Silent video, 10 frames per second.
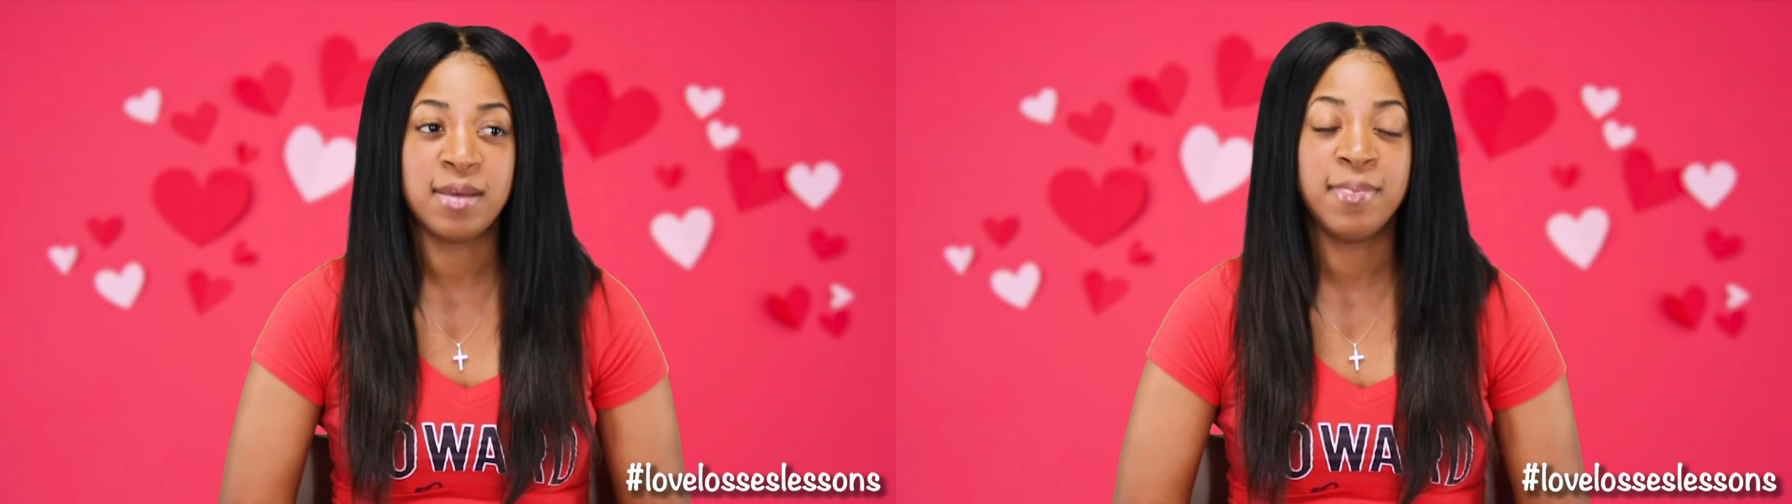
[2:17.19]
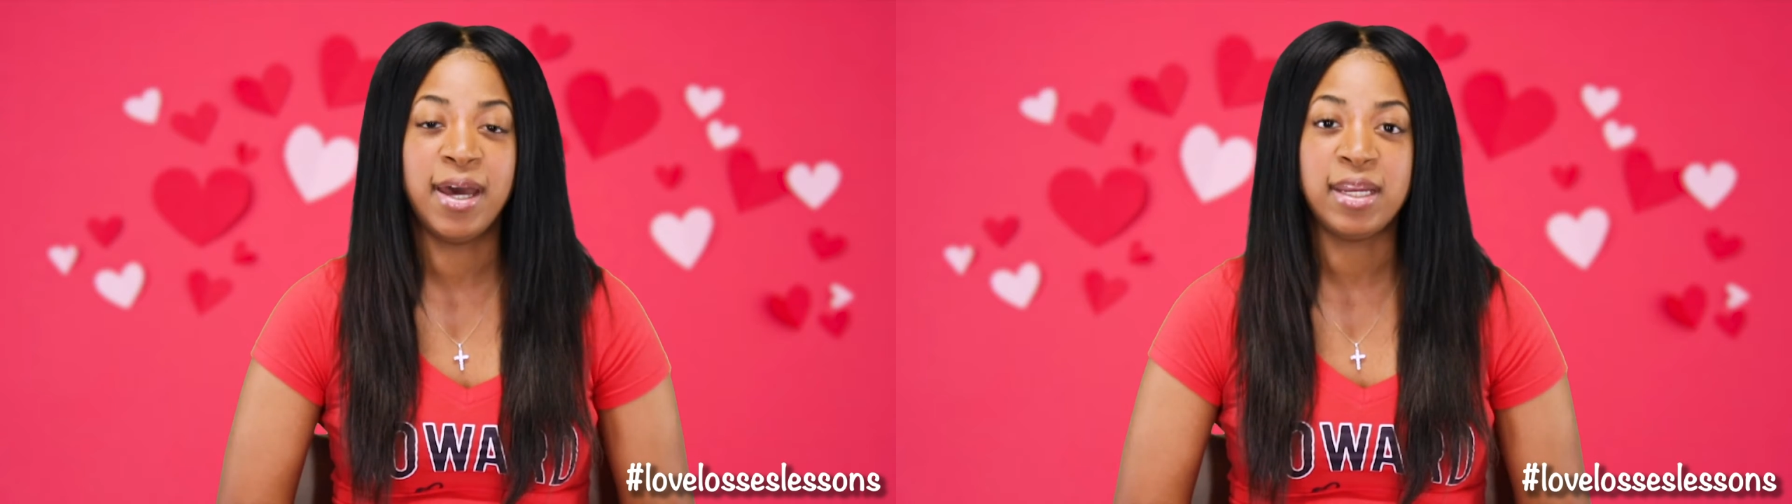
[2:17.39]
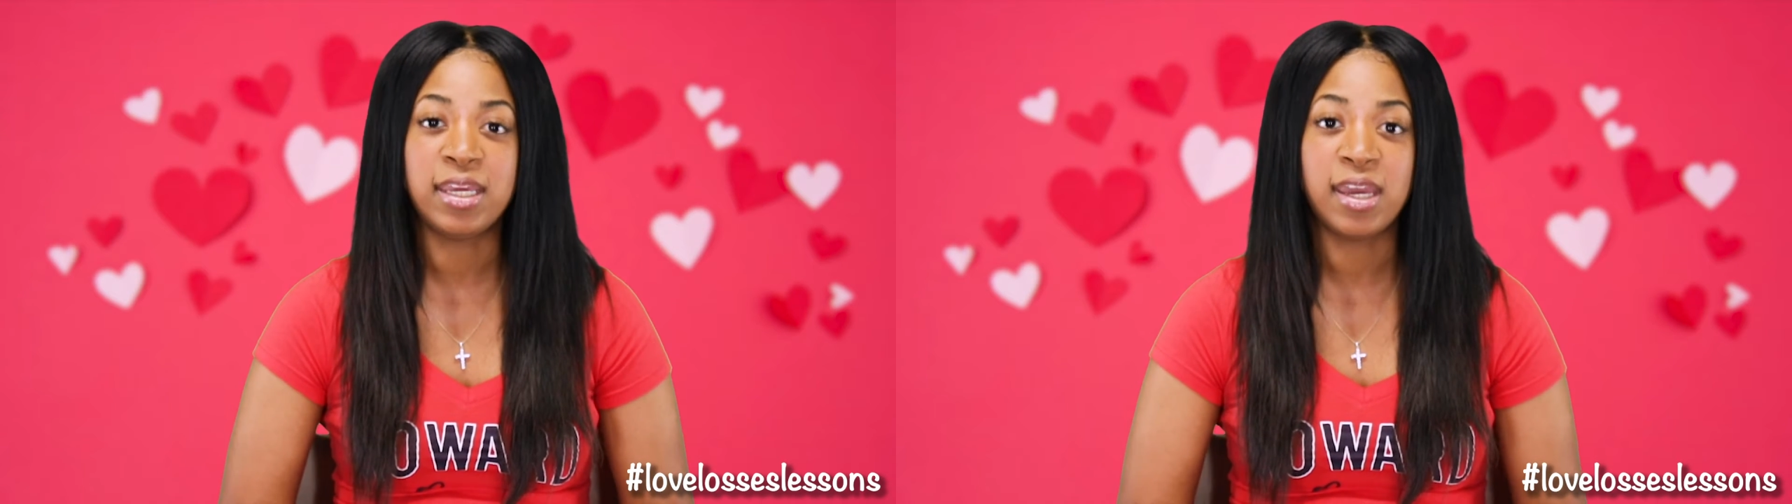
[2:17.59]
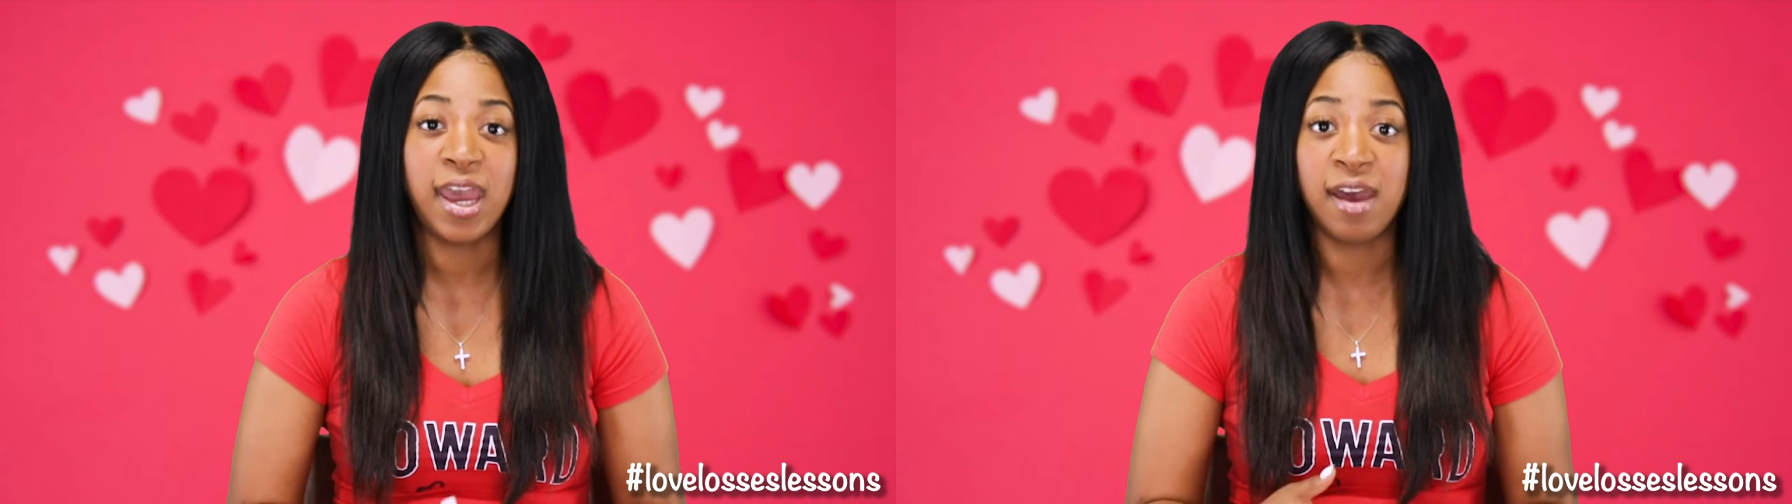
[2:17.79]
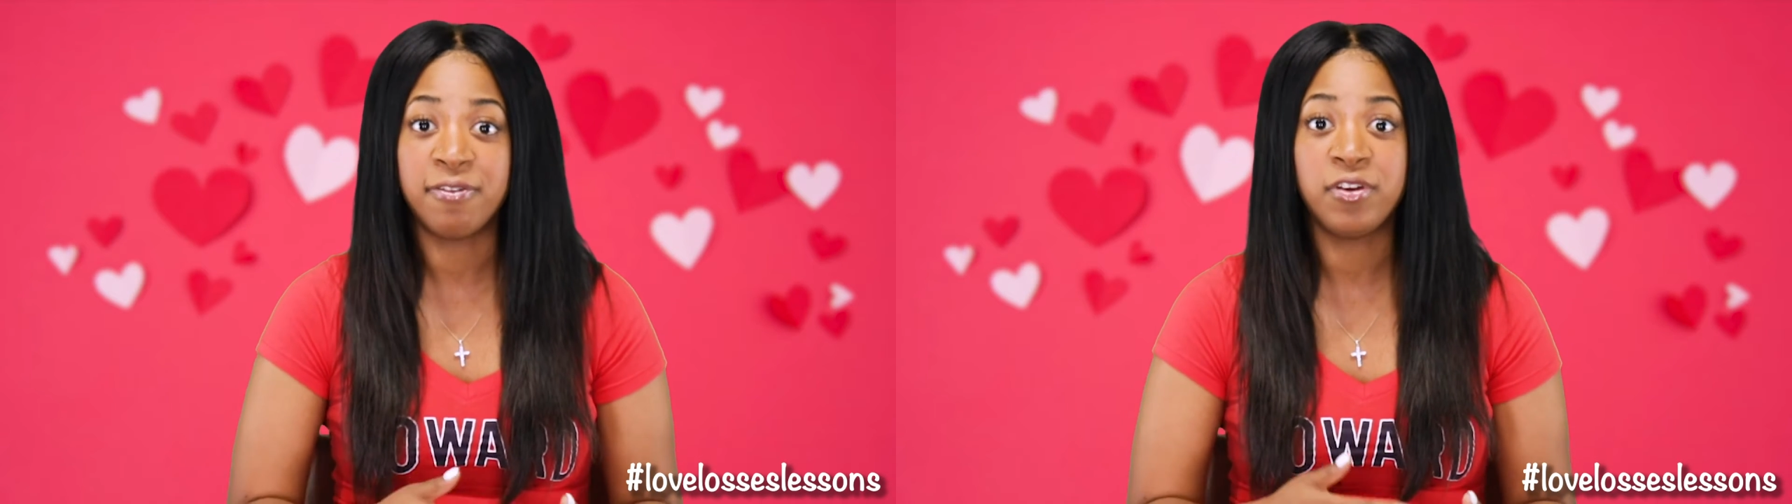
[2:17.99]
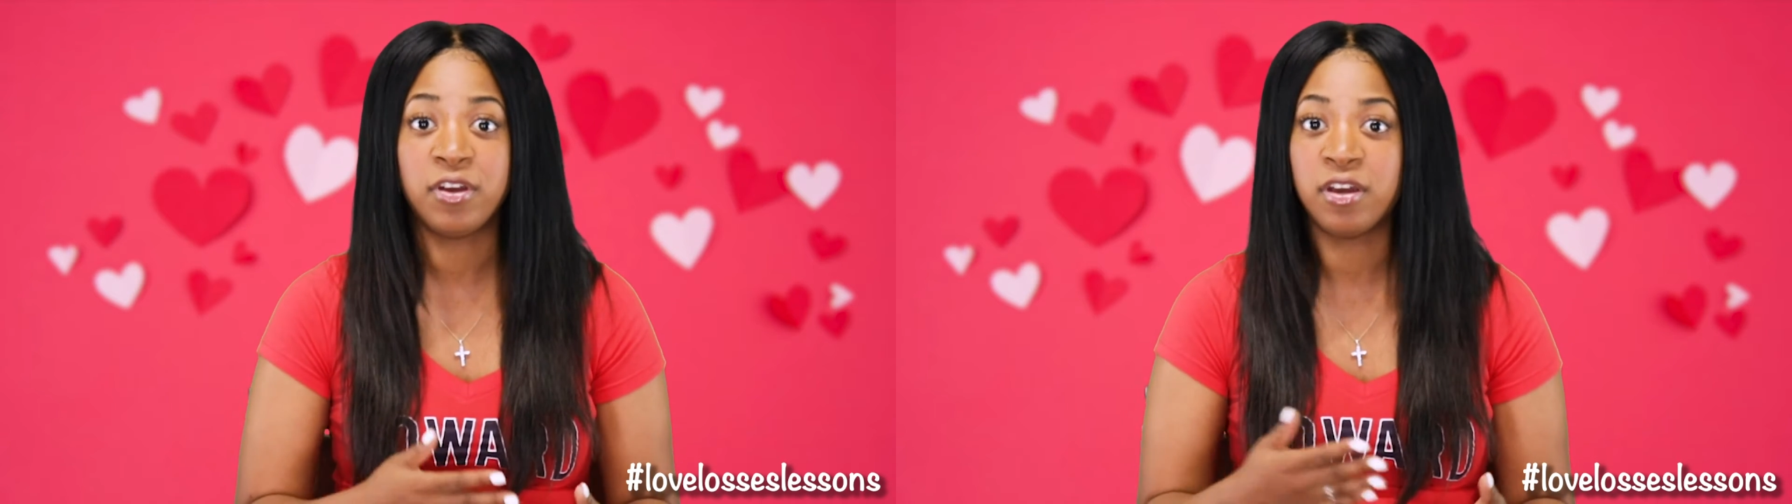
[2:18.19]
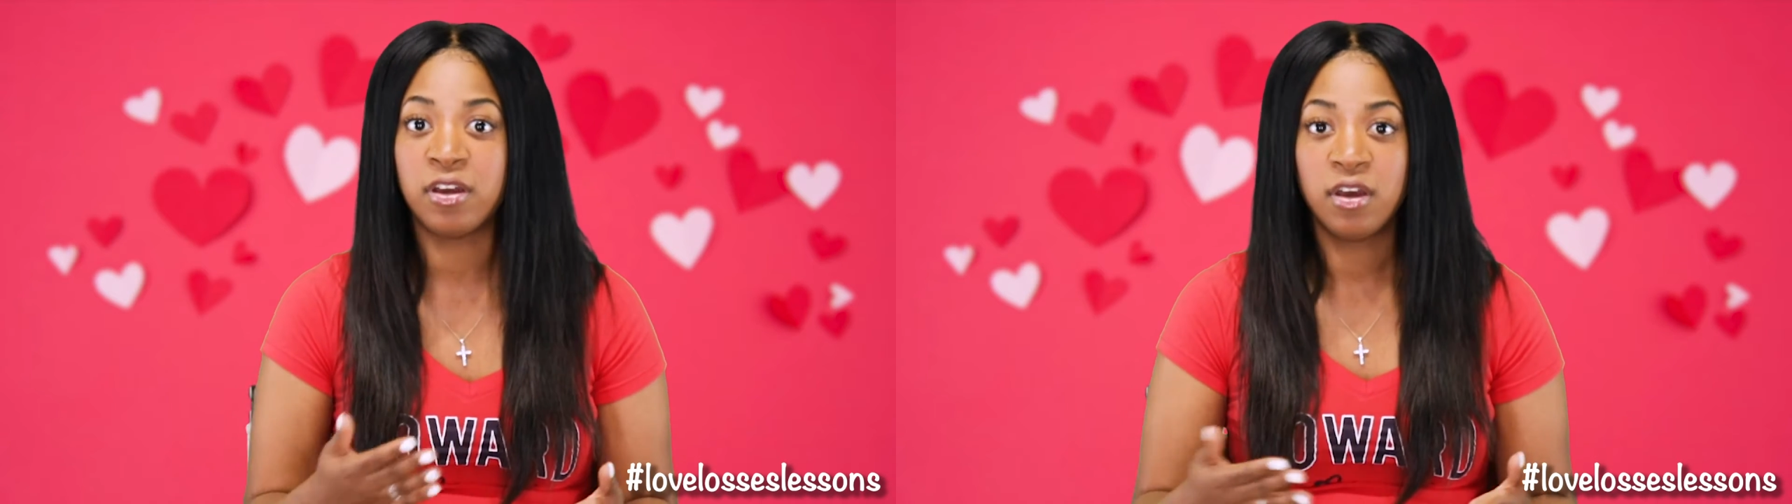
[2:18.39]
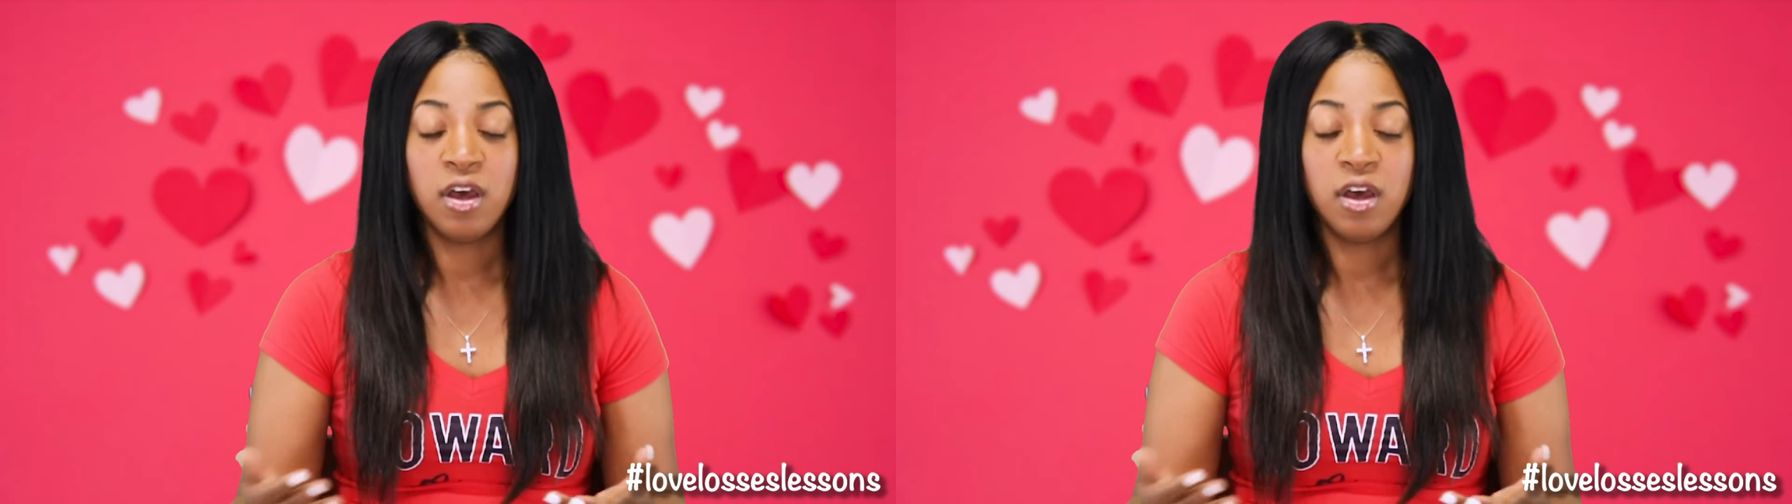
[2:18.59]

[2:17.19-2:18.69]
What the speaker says: somebody after,